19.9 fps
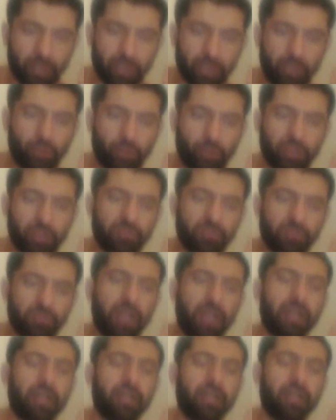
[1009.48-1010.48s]
It was
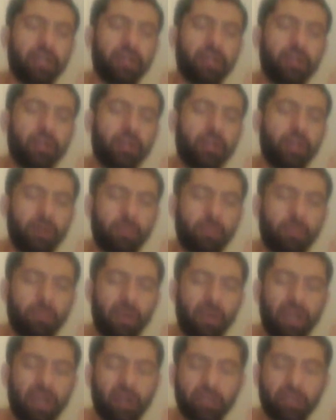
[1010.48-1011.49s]
my
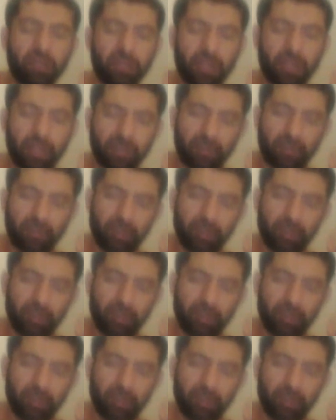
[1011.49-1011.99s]
uncle, I